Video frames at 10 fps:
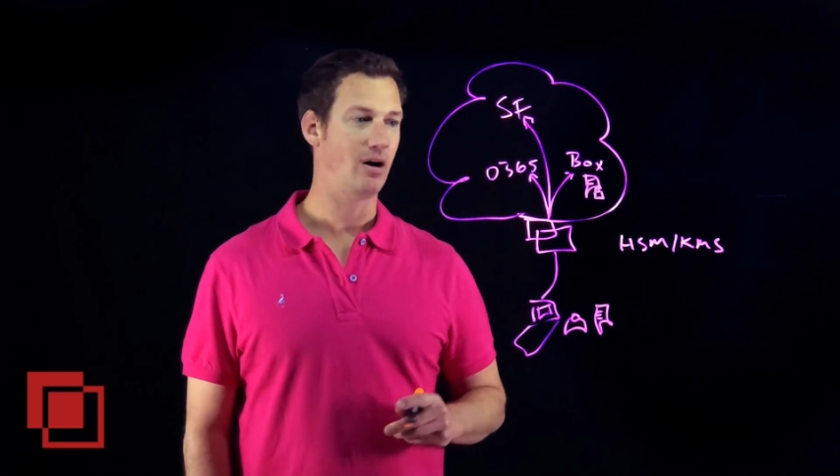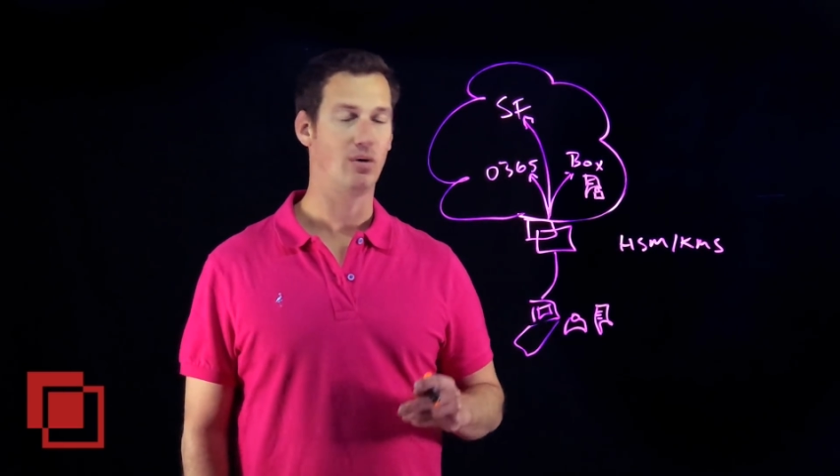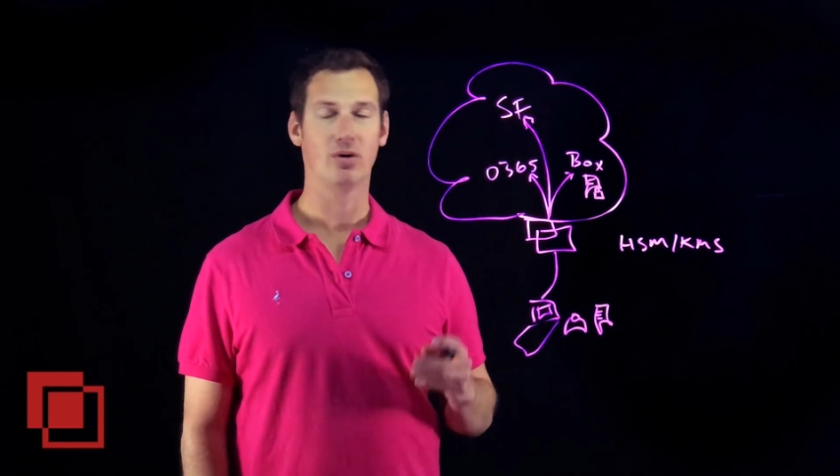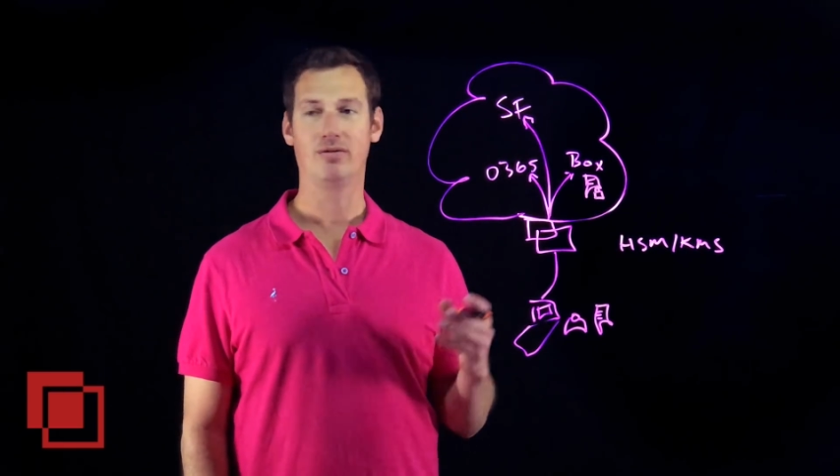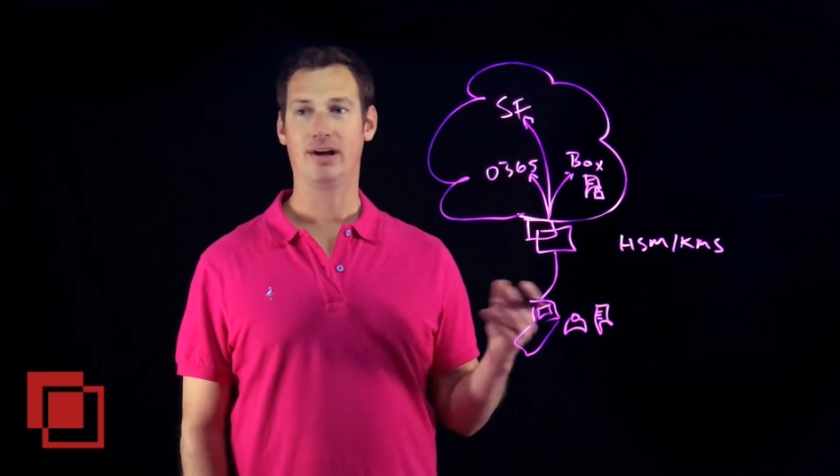
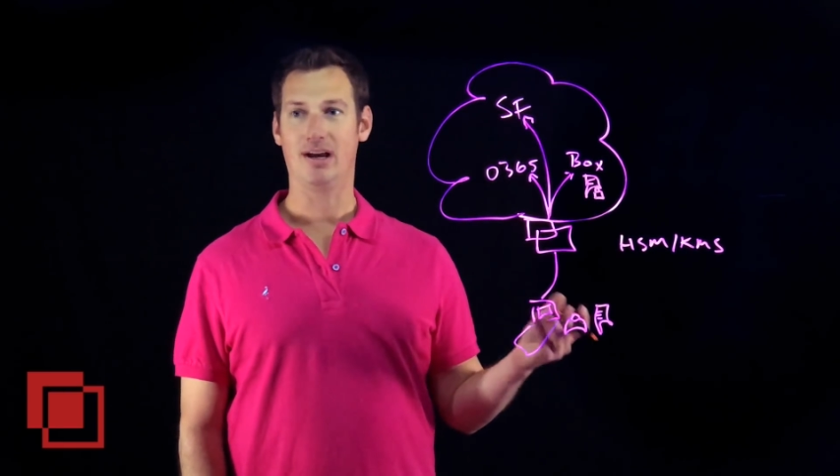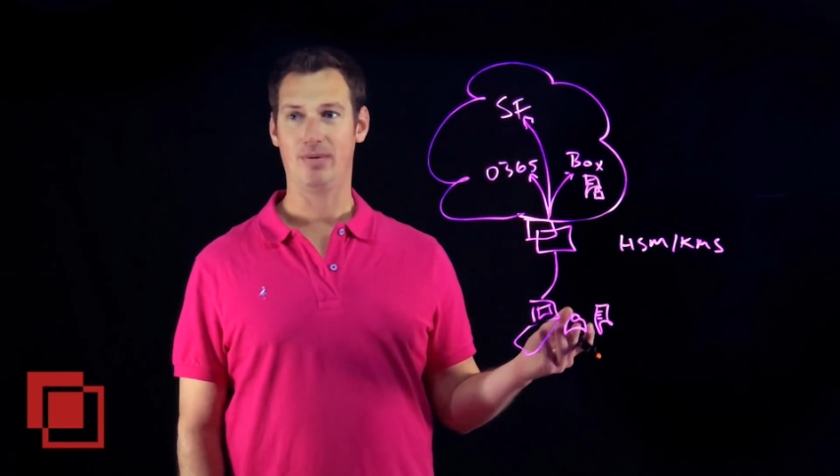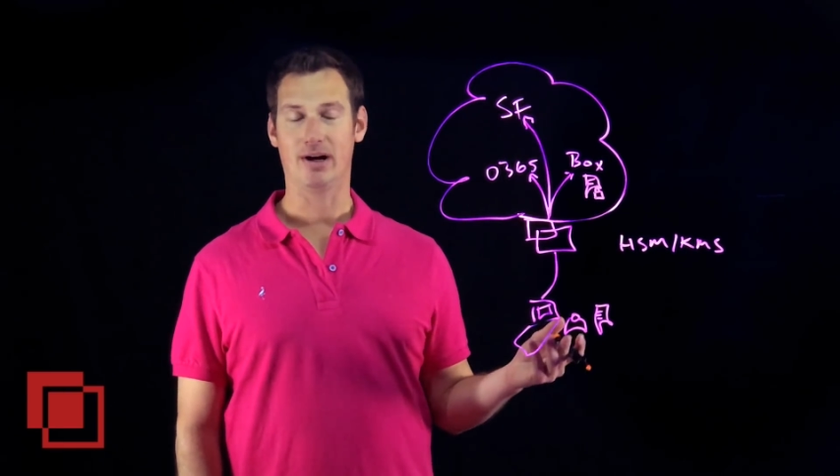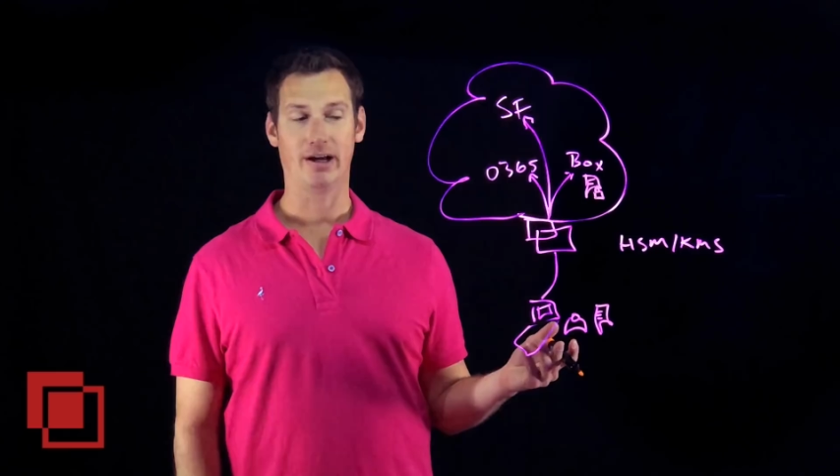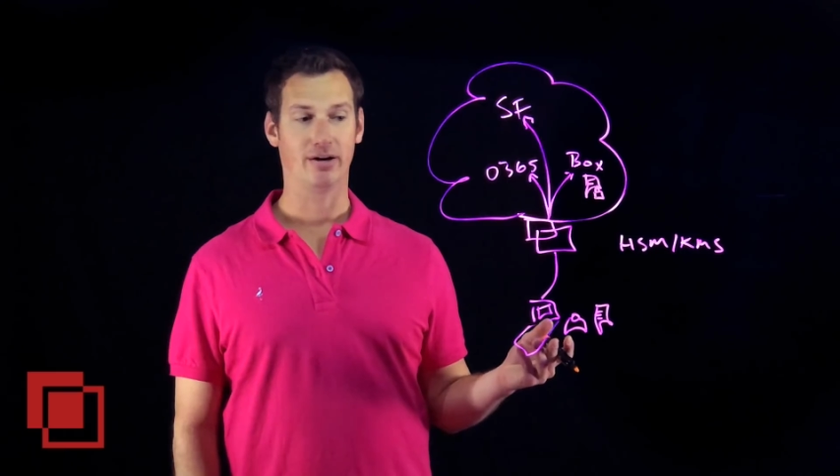or via
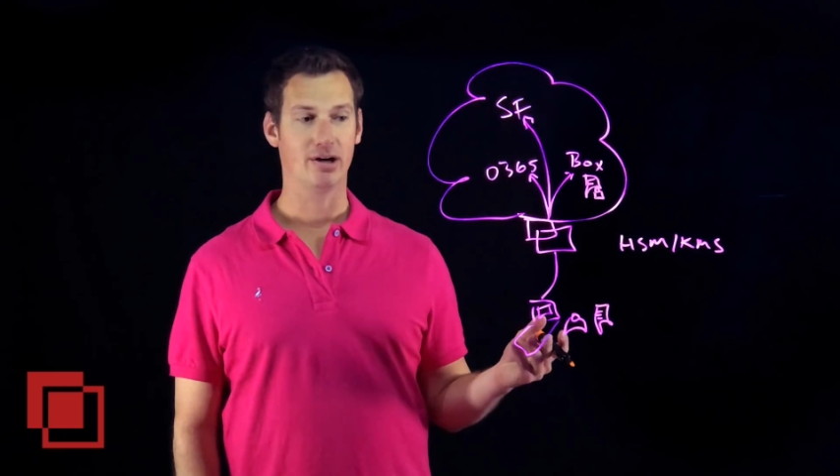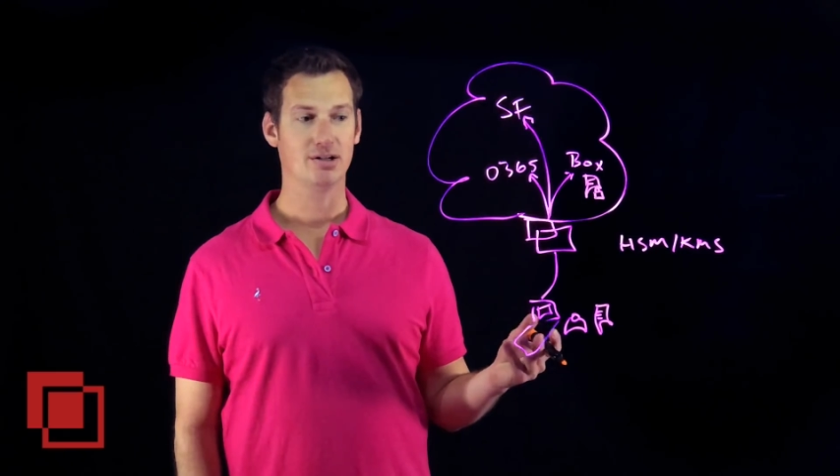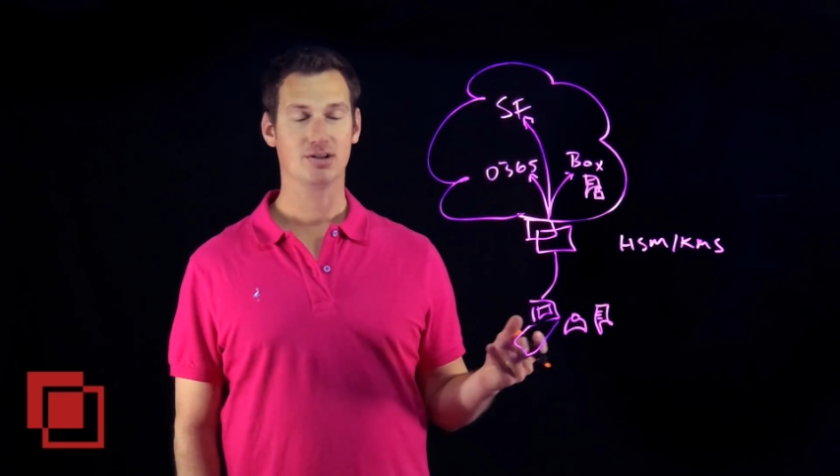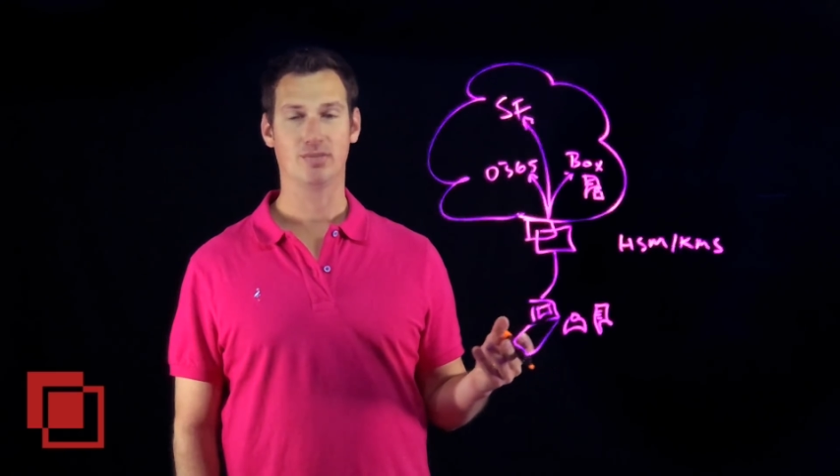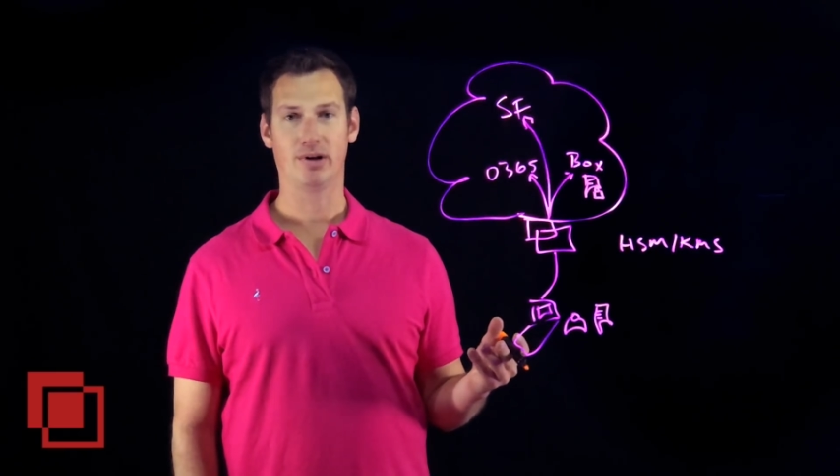API
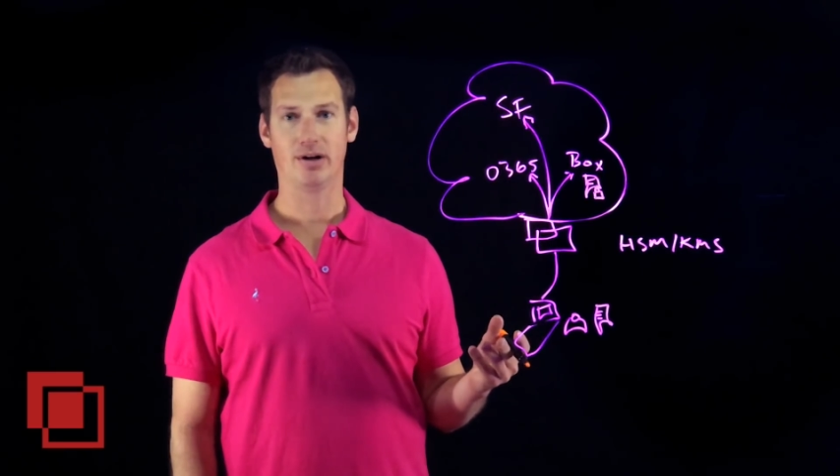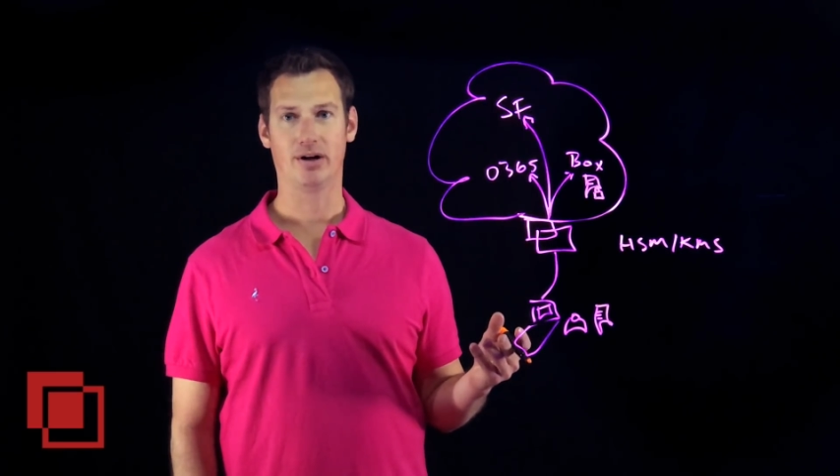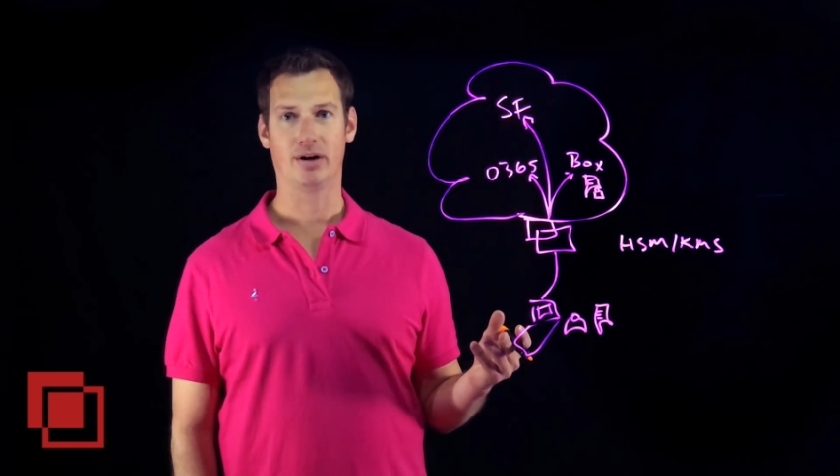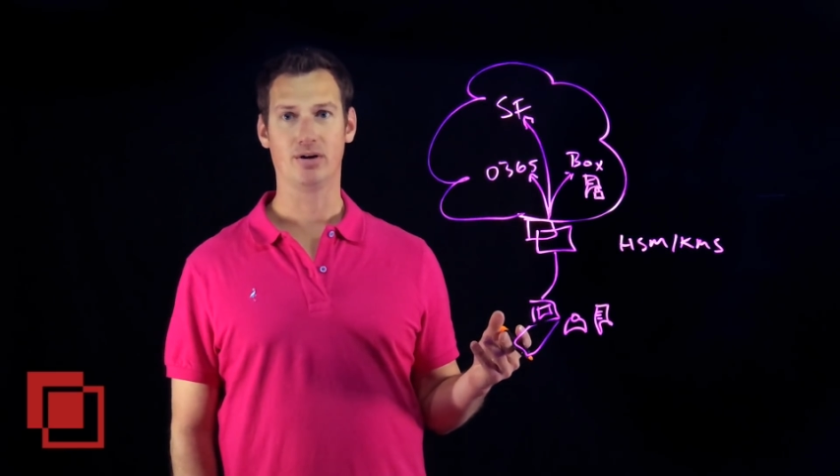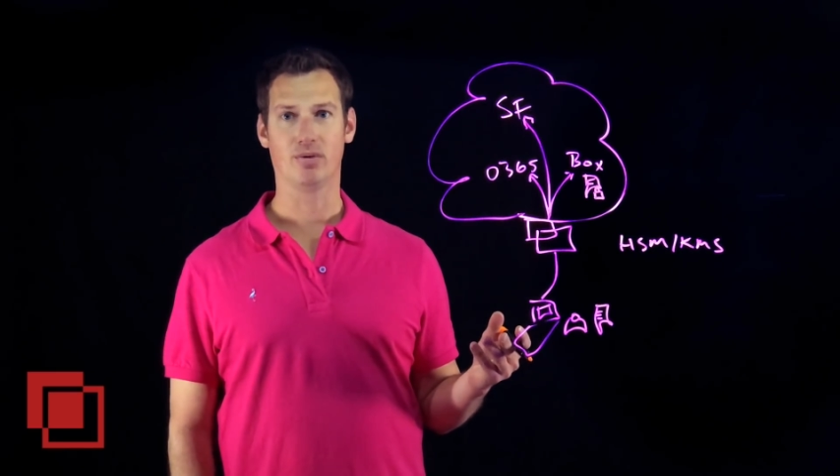integrations, depending on
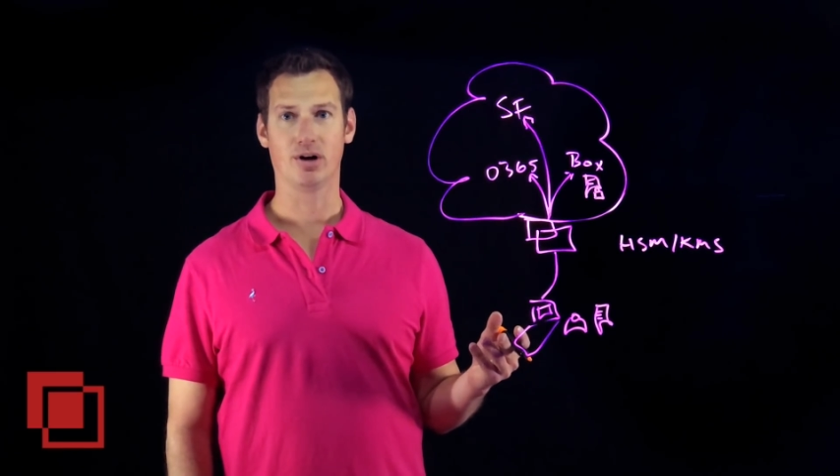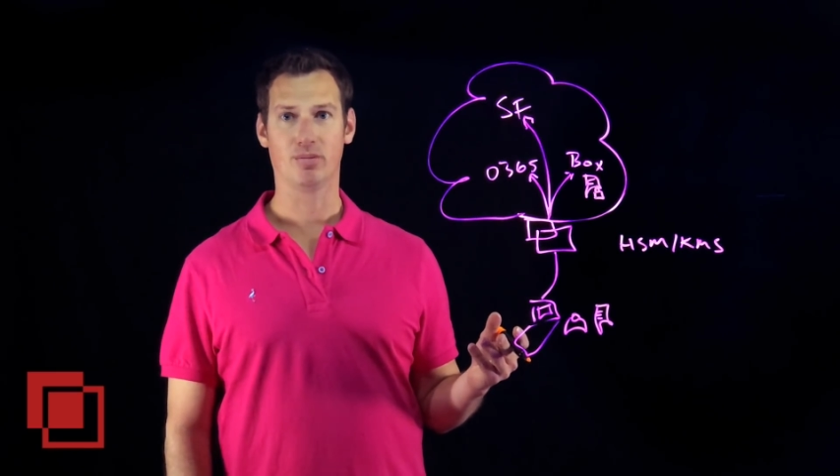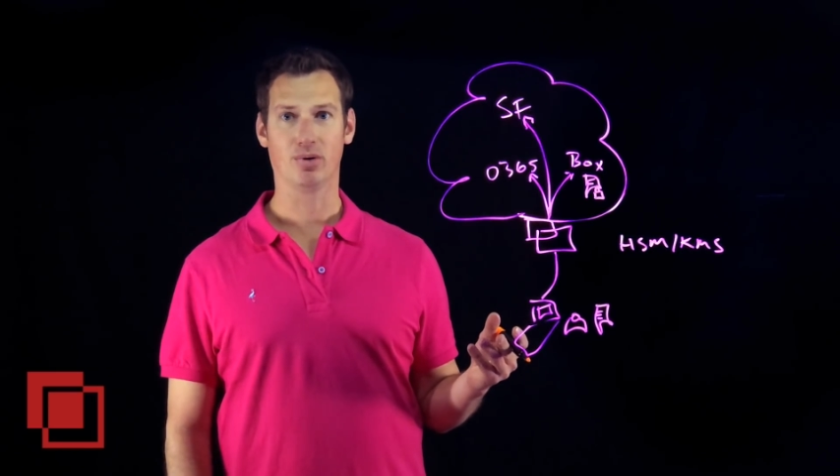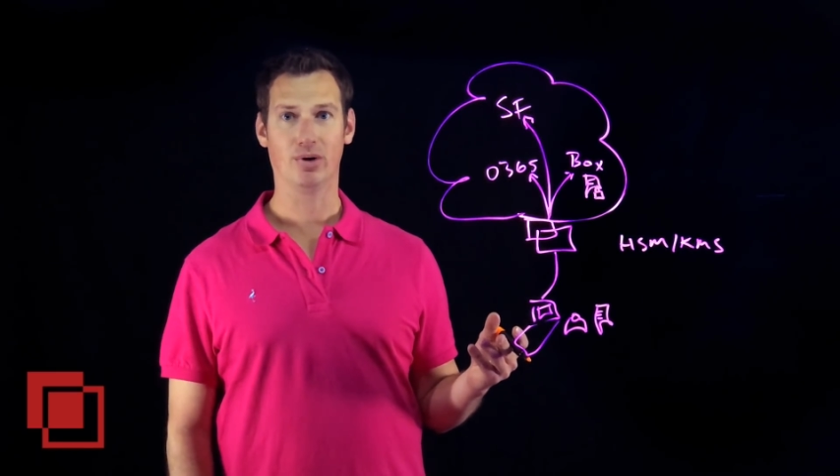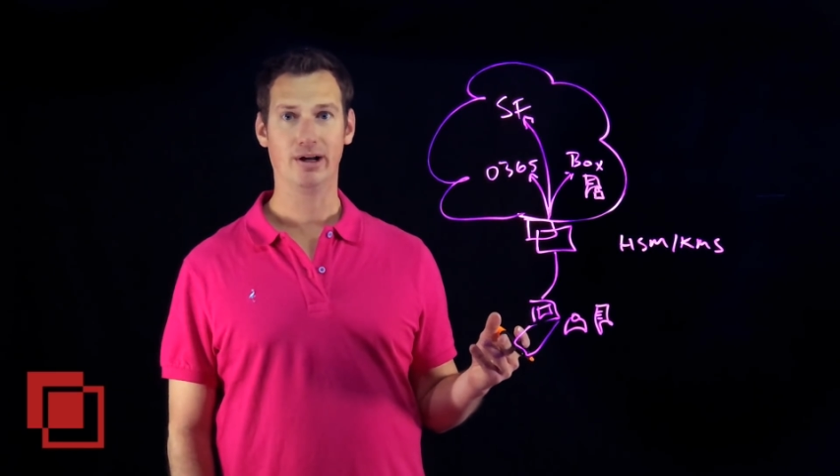how you want to
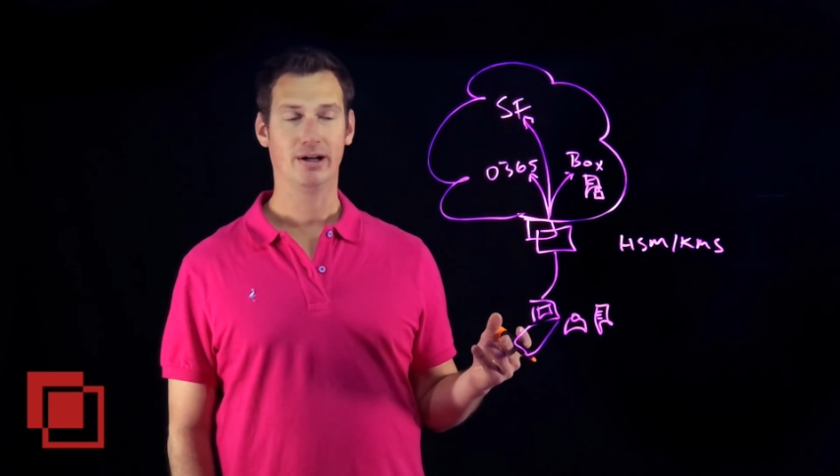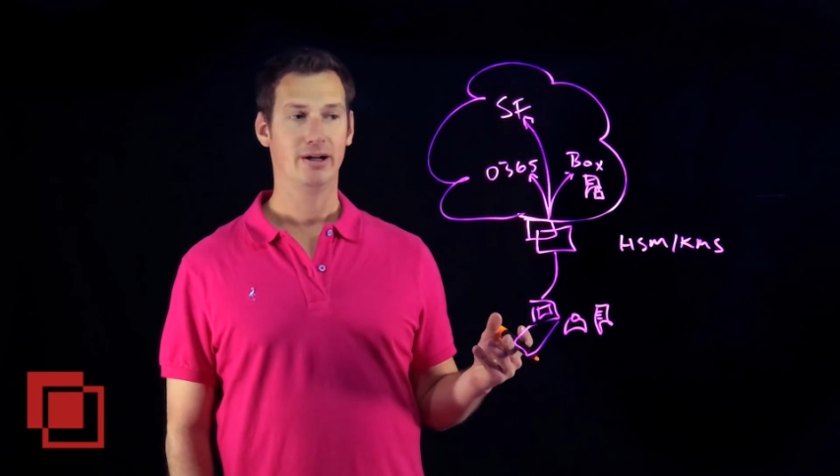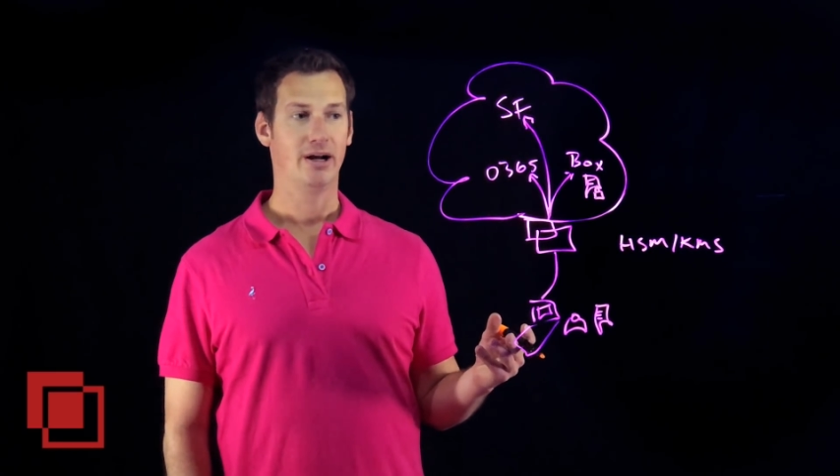deploy,